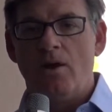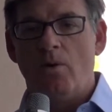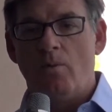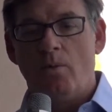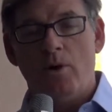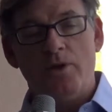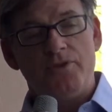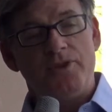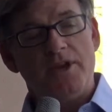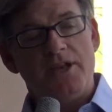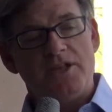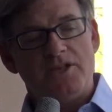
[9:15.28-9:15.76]

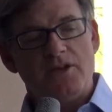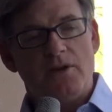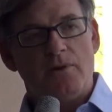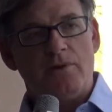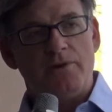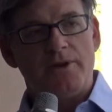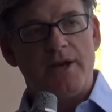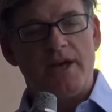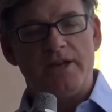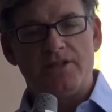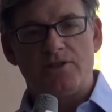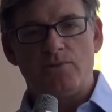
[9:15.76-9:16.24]
What they
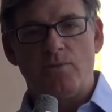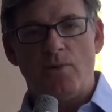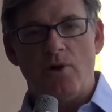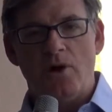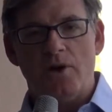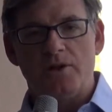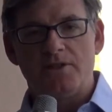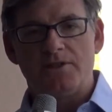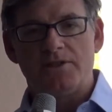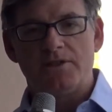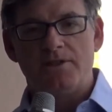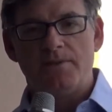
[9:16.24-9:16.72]
told us
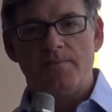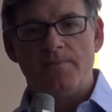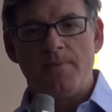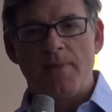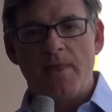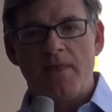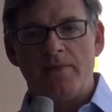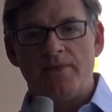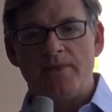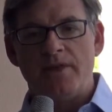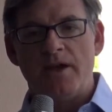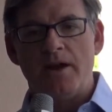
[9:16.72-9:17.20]
was
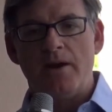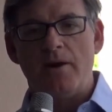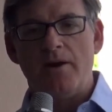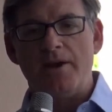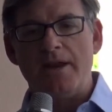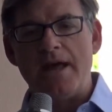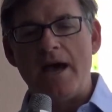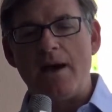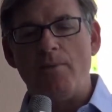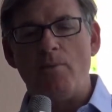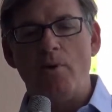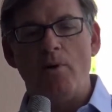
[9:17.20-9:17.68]
there are
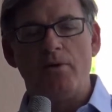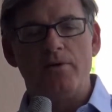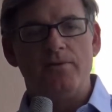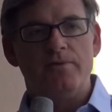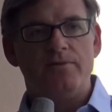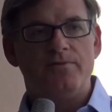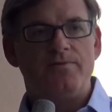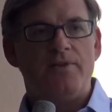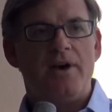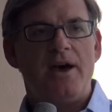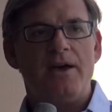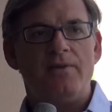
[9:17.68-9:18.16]
now more
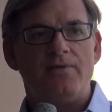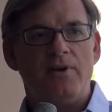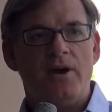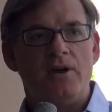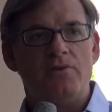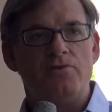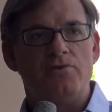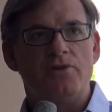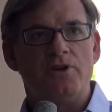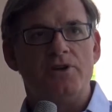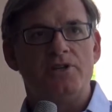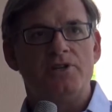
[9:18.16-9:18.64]
than
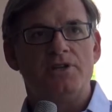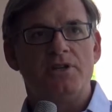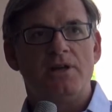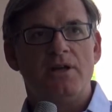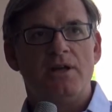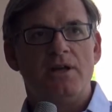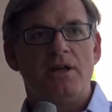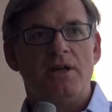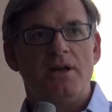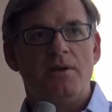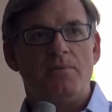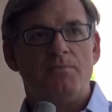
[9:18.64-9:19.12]
500
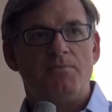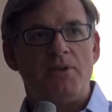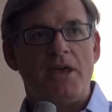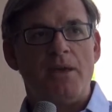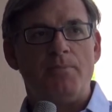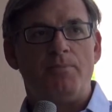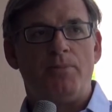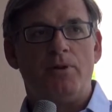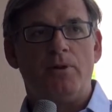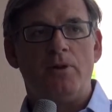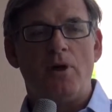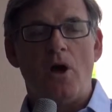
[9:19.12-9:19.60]

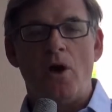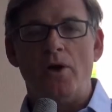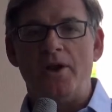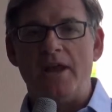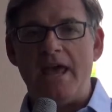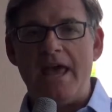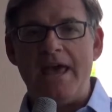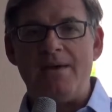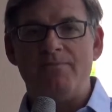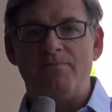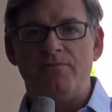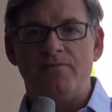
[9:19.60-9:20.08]
people on
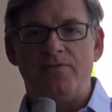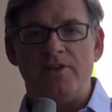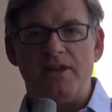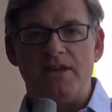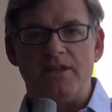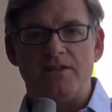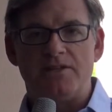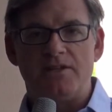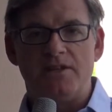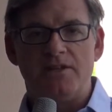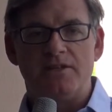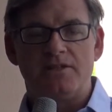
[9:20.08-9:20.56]
M
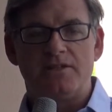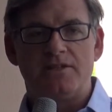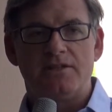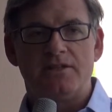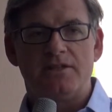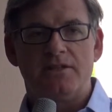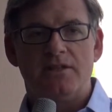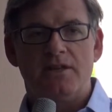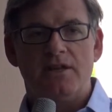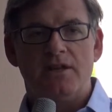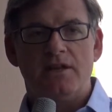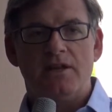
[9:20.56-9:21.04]

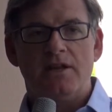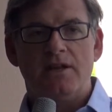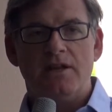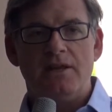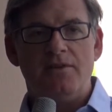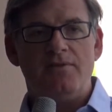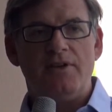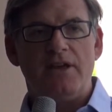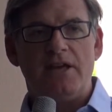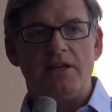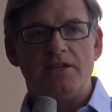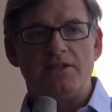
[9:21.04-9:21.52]
visas
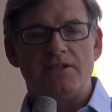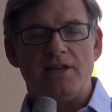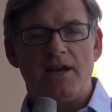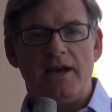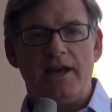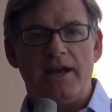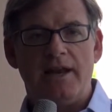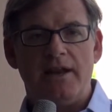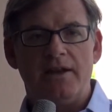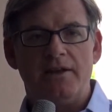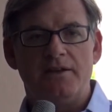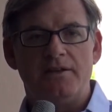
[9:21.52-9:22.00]
living in
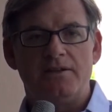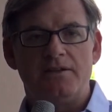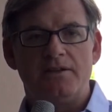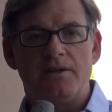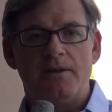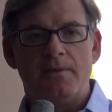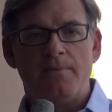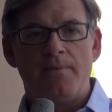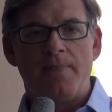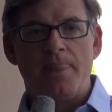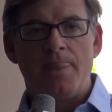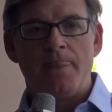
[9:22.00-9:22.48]
Thailand,
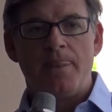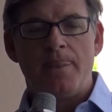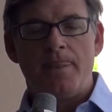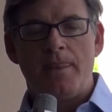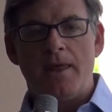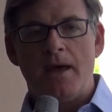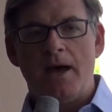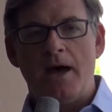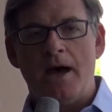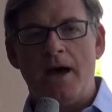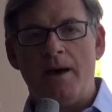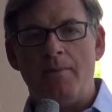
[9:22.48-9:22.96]

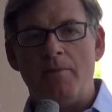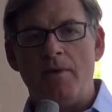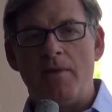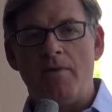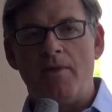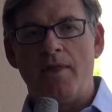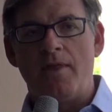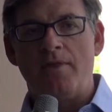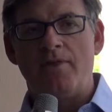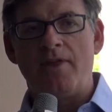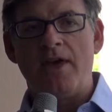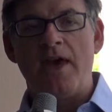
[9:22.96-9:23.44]

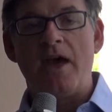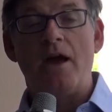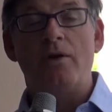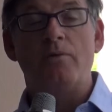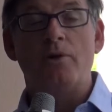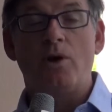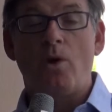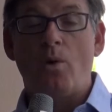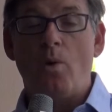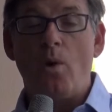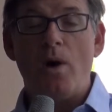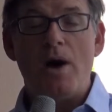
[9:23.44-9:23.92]
that they are
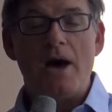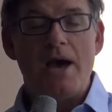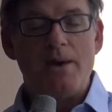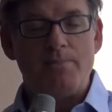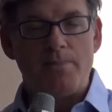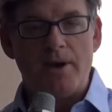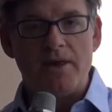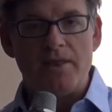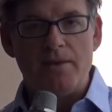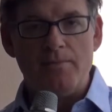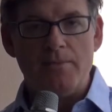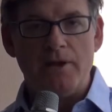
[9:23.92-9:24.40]
required
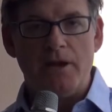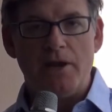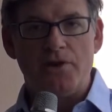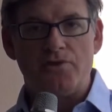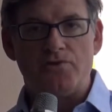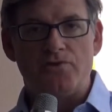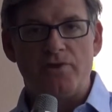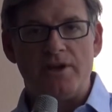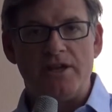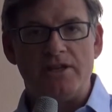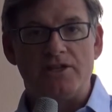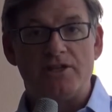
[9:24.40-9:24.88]
by the
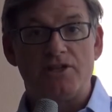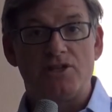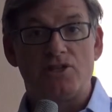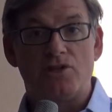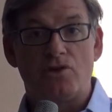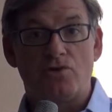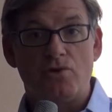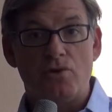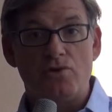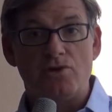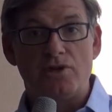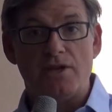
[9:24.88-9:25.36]
military to
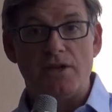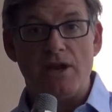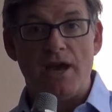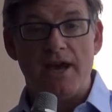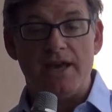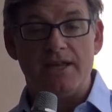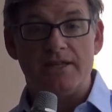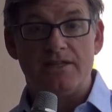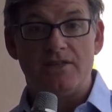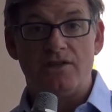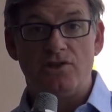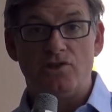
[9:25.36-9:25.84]

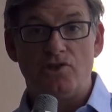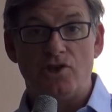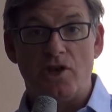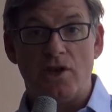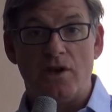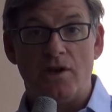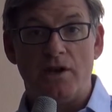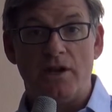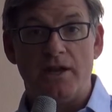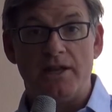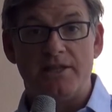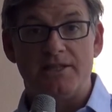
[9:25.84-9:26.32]
scrutinize
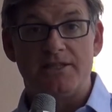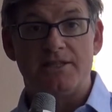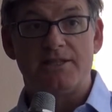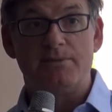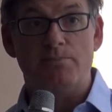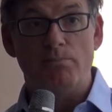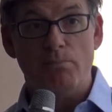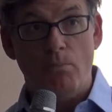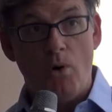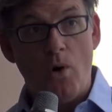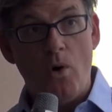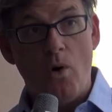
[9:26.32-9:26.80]
journalists
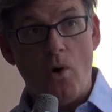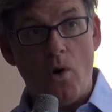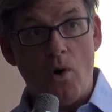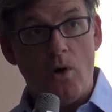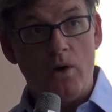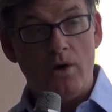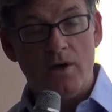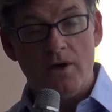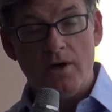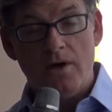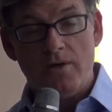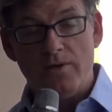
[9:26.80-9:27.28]

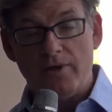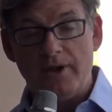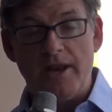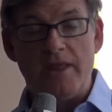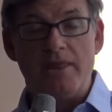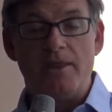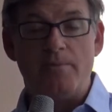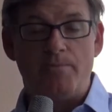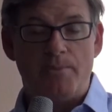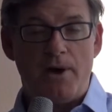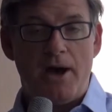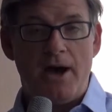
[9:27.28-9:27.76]
more than
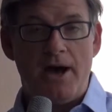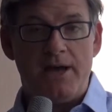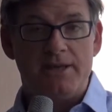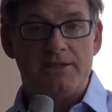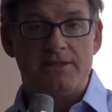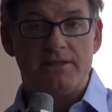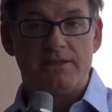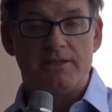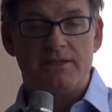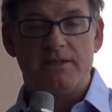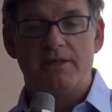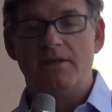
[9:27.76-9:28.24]
in the
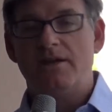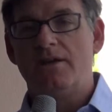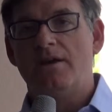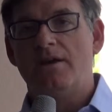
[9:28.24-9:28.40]
past,